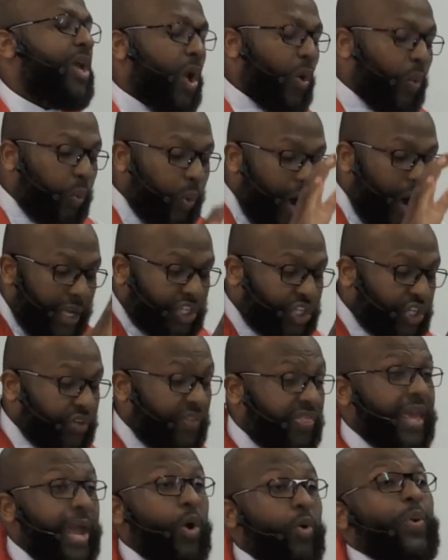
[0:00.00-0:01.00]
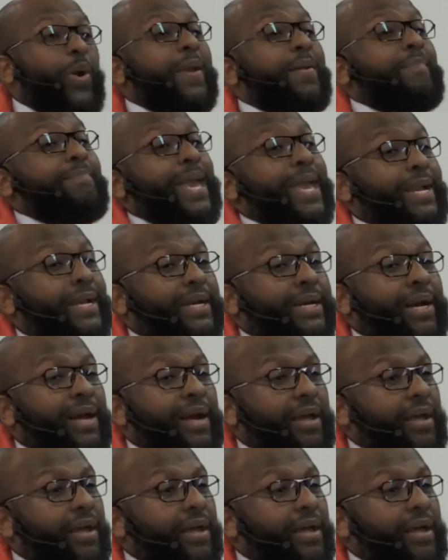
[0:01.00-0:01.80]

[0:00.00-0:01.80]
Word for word: Watch their waymaker